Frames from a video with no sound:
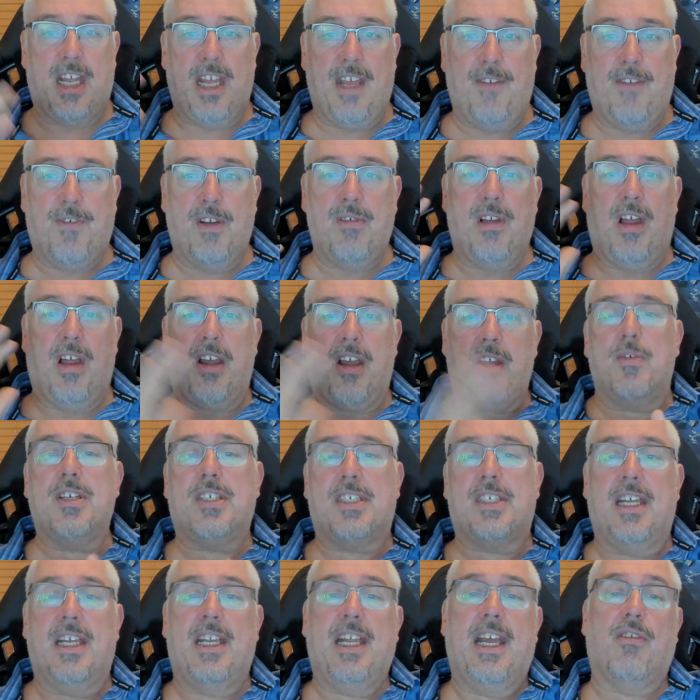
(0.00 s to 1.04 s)
If you like what you're
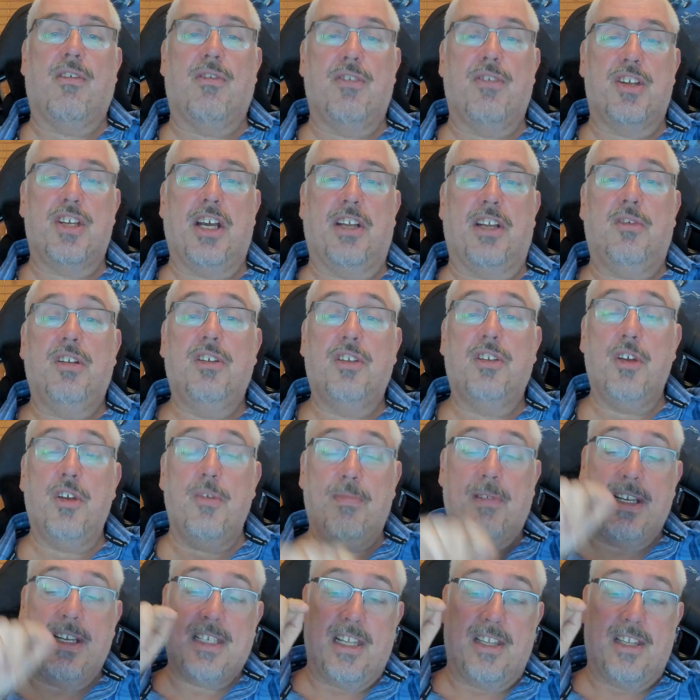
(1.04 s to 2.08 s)
seeing here on the channel, do
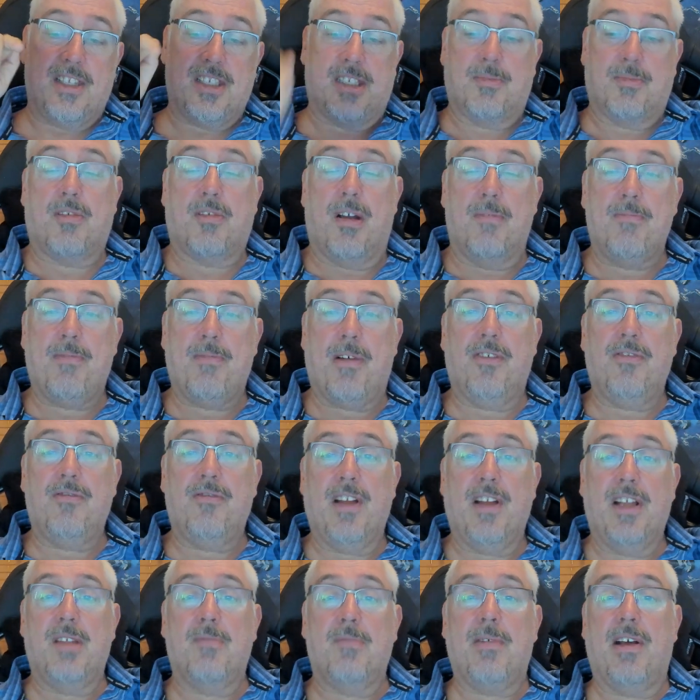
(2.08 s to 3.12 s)
please hit the subscribe button,
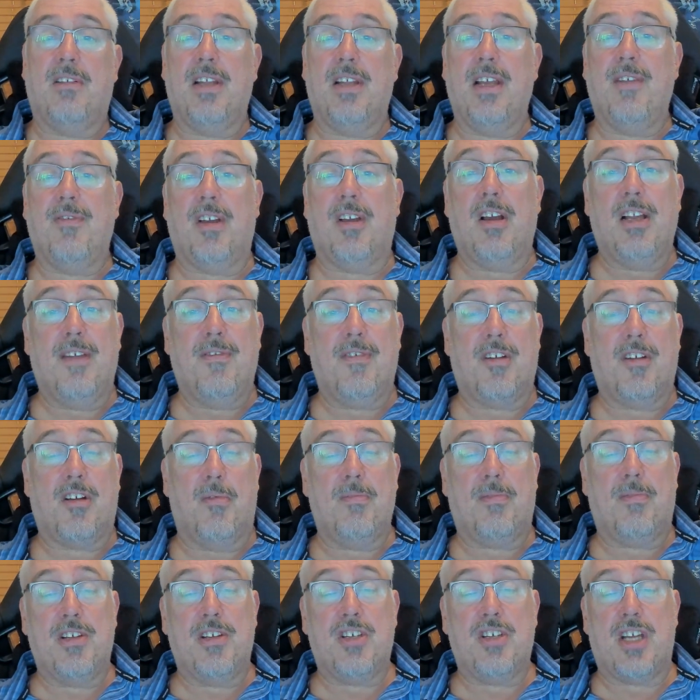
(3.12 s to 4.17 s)
ring the bell, leave a like, leave a
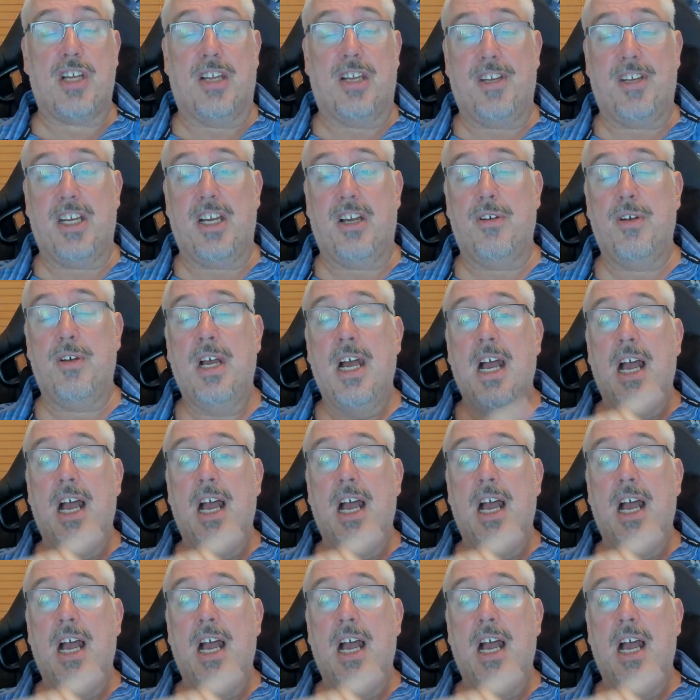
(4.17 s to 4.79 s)
comment, please share the video.